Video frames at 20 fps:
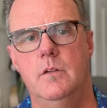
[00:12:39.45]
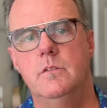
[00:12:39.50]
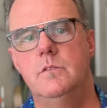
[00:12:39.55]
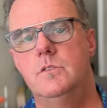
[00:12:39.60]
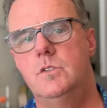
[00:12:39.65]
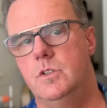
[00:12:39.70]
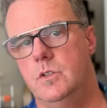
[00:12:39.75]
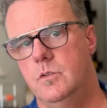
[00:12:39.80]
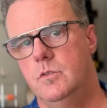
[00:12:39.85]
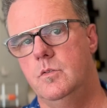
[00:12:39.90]

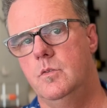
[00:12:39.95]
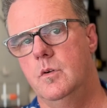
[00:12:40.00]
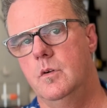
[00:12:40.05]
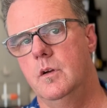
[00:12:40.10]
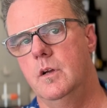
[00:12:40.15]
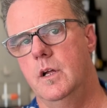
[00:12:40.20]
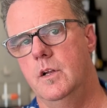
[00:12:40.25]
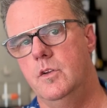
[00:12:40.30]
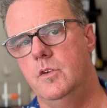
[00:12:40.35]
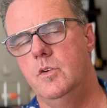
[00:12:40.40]
to
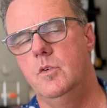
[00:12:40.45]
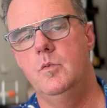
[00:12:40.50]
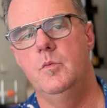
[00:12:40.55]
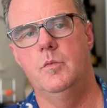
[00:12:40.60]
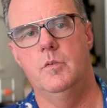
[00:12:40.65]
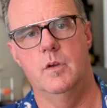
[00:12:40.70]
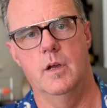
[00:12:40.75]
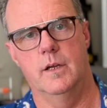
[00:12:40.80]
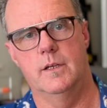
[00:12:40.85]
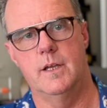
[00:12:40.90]
a new
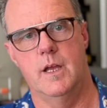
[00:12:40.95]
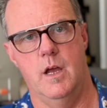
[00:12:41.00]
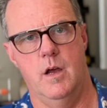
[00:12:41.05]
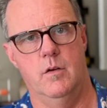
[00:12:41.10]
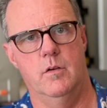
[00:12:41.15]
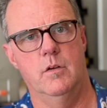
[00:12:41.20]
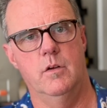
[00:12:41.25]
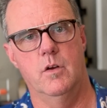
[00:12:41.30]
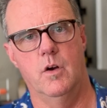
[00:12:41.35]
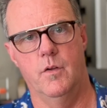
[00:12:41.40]

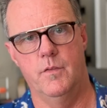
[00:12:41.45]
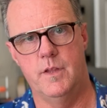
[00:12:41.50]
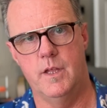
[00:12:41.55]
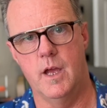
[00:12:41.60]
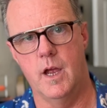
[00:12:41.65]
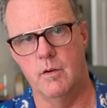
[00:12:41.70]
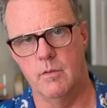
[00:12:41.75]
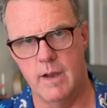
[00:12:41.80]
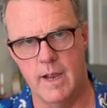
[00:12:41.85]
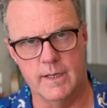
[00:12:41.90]
account called the
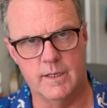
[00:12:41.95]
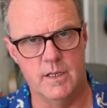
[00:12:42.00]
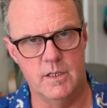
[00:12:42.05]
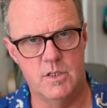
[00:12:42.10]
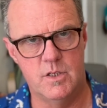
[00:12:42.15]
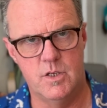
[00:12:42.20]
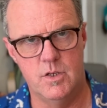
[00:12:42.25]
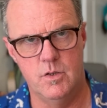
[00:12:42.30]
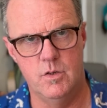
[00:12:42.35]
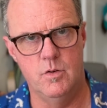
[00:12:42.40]
Iraq
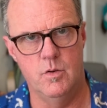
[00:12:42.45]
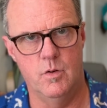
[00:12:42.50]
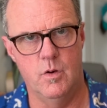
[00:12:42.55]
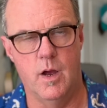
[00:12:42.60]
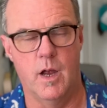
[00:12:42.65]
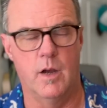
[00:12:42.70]
2